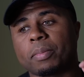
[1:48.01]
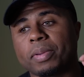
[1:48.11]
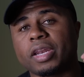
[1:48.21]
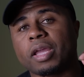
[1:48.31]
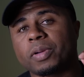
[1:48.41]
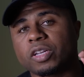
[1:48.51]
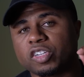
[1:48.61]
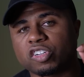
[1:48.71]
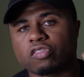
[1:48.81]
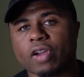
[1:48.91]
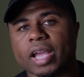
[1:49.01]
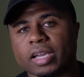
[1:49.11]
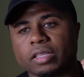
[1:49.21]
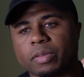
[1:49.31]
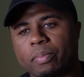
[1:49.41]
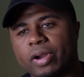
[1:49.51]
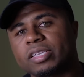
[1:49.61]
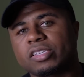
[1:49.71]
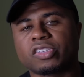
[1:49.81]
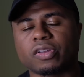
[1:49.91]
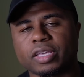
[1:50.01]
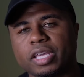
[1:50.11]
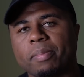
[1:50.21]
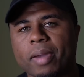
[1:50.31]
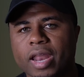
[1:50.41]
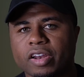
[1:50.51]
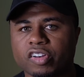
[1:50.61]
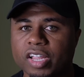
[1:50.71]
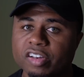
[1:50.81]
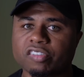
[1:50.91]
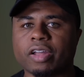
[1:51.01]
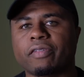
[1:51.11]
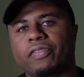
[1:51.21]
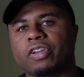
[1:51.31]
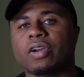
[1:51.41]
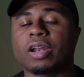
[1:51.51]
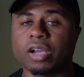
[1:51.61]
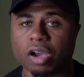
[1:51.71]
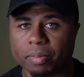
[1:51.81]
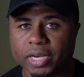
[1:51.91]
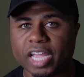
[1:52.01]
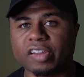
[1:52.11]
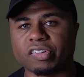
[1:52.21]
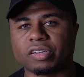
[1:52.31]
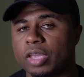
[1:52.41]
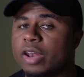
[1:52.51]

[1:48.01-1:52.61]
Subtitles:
being able to track the presses on the keypad and then try to figure out the combination.